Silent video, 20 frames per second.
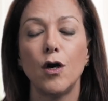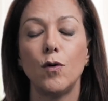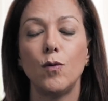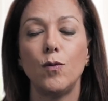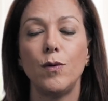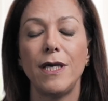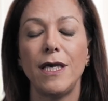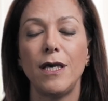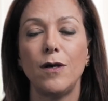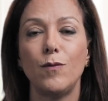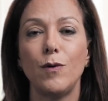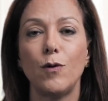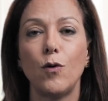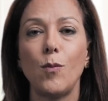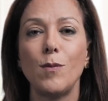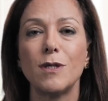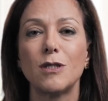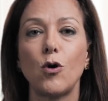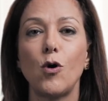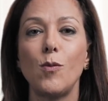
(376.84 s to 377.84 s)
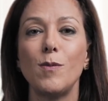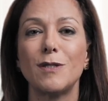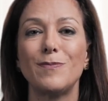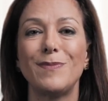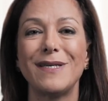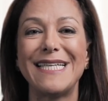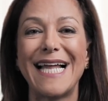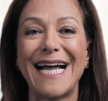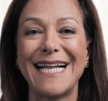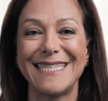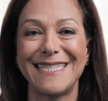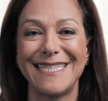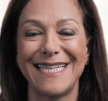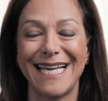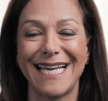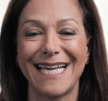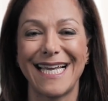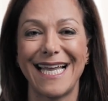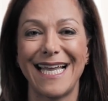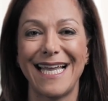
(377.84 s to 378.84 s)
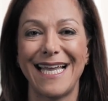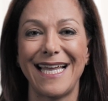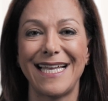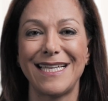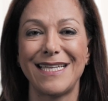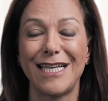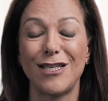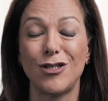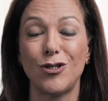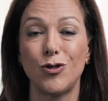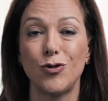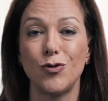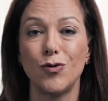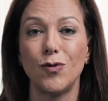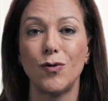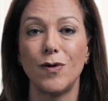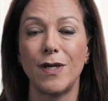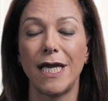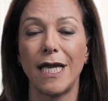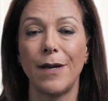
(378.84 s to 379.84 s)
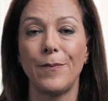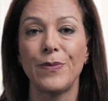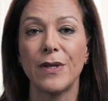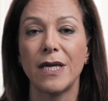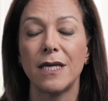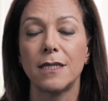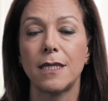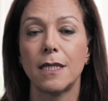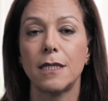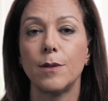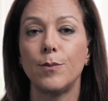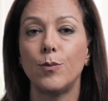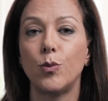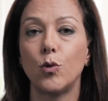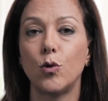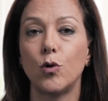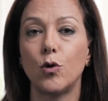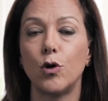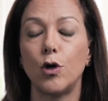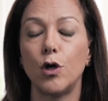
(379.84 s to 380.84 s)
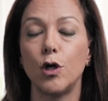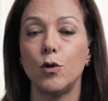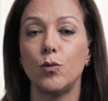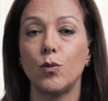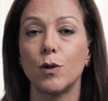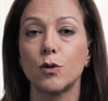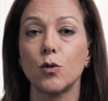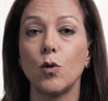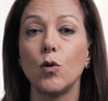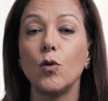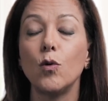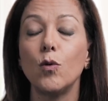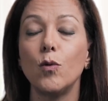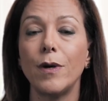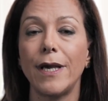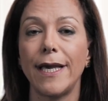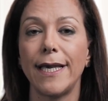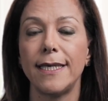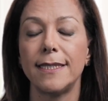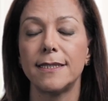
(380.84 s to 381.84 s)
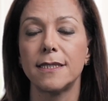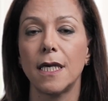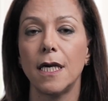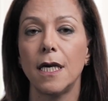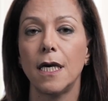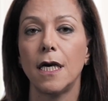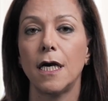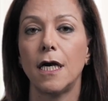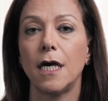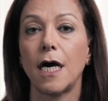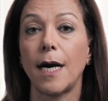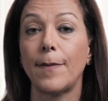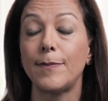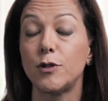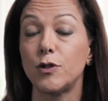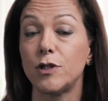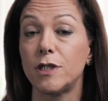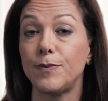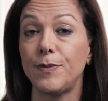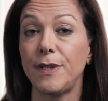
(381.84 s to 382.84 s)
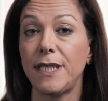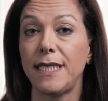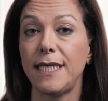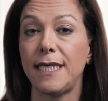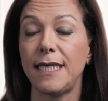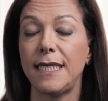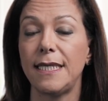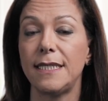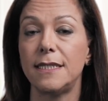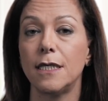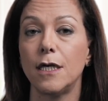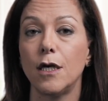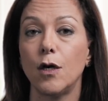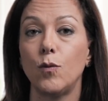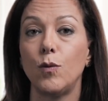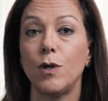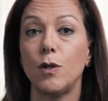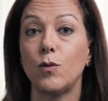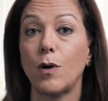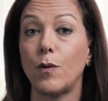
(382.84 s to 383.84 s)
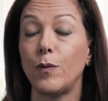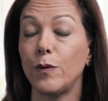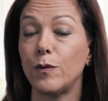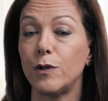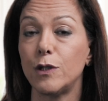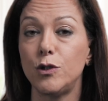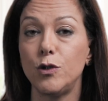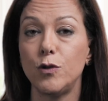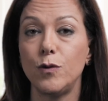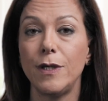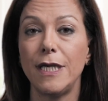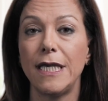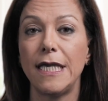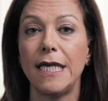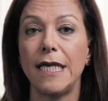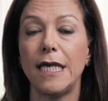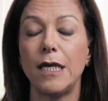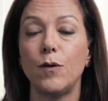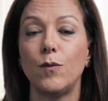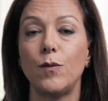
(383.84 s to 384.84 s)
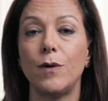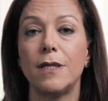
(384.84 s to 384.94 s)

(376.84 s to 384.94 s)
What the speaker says: We were almost pedantic in ensuring that the board was always up to speed with what we were doing,